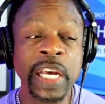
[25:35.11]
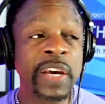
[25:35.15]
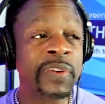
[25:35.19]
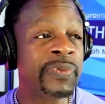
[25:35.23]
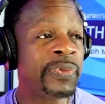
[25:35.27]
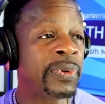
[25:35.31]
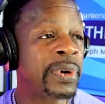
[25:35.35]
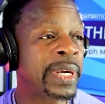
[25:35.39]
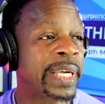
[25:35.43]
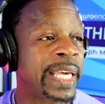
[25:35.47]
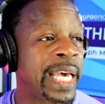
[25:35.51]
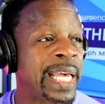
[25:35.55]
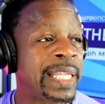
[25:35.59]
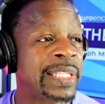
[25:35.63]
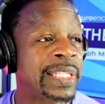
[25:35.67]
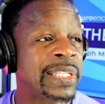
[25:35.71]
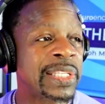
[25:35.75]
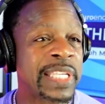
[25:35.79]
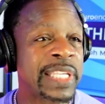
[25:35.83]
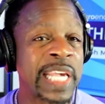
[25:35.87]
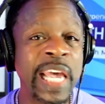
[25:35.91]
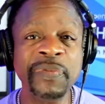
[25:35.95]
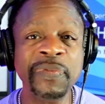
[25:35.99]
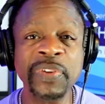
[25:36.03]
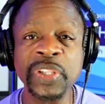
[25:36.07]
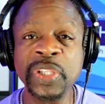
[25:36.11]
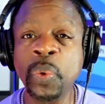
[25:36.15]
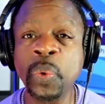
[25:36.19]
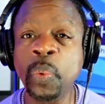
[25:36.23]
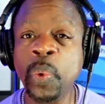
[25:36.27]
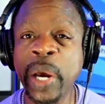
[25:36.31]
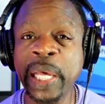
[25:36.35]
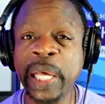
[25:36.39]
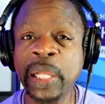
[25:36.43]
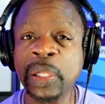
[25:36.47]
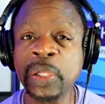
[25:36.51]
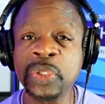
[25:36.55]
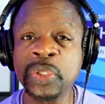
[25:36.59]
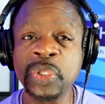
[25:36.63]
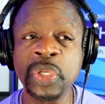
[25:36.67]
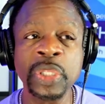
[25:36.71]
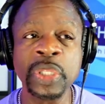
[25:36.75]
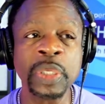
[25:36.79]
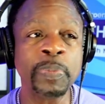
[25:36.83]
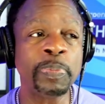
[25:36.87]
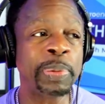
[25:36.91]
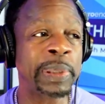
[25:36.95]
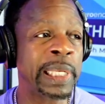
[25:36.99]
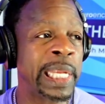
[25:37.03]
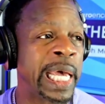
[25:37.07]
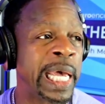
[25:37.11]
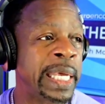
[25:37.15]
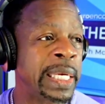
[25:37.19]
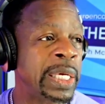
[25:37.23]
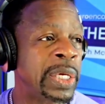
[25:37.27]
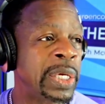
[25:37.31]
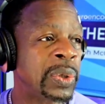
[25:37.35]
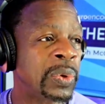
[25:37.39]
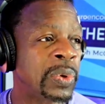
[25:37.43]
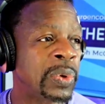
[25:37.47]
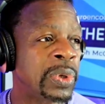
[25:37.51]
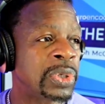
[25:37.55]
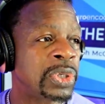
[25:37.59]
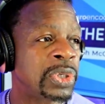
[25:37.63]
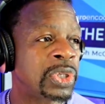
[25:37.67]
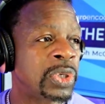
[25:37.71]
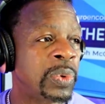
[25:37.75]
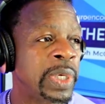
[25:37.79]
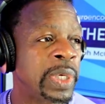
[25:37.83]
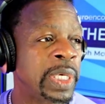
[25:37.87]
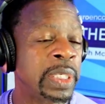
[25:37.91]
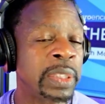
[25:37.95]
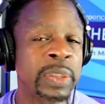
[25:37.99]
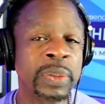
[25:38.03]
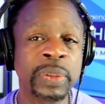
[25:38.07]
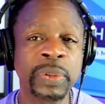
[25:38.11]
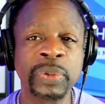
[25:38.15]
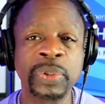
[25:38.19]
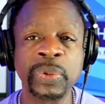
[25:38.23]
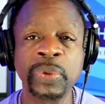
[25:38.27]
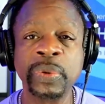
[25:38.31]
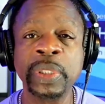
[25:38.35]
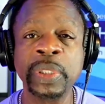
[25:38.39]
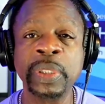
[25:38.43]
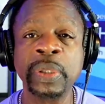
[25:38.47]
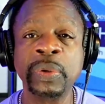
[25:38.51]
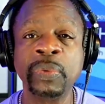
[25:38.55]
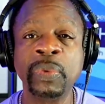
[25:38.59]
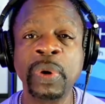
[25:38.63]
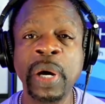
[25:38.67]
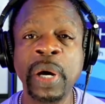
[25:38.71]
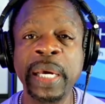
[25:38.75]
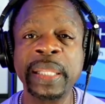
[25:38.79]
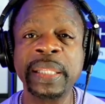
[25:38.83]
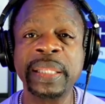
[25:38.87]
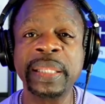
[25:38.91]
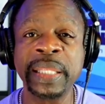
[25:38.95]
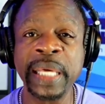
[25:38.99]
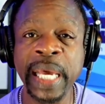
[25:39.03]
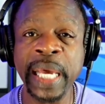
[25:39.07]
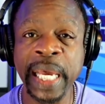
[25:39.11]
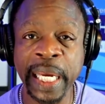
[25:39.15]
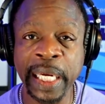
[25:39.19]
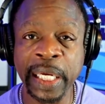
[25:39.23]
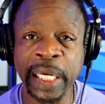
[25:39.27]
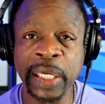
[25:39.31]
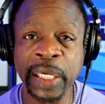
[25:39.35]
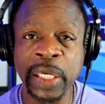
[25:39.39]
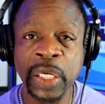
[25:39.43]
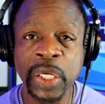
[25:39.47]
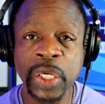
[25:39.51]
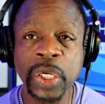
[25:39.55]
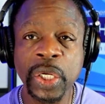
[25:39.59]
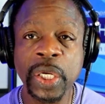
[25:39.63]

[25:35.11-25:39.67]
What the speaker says: Forget saving the whales of the planet or doing the right thing.